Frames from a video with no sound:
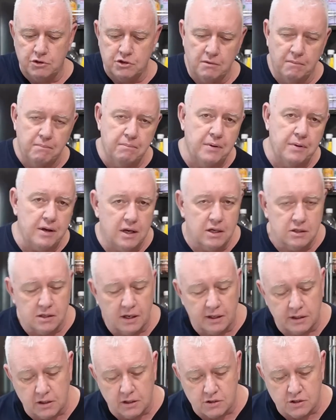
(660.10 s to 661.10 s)
some peas,
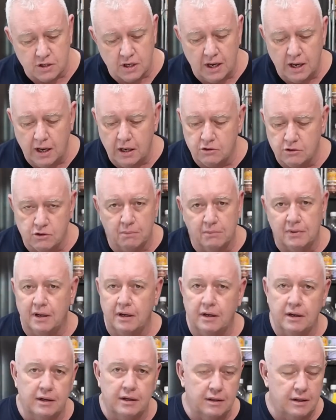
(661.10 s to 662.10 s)
like I say, something
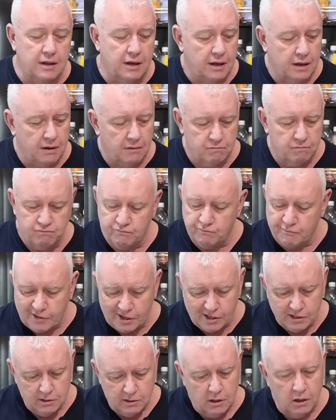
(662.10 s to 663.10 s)
like that,
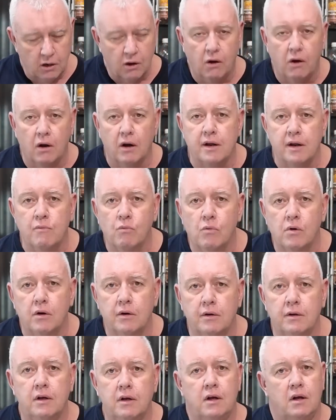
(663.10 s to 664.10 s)
all in
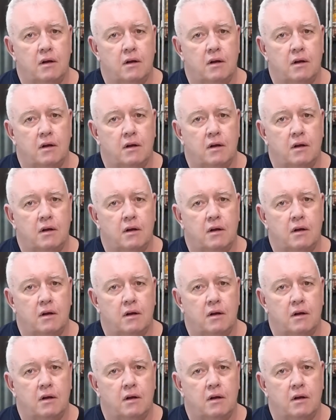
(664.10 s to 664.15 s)
one.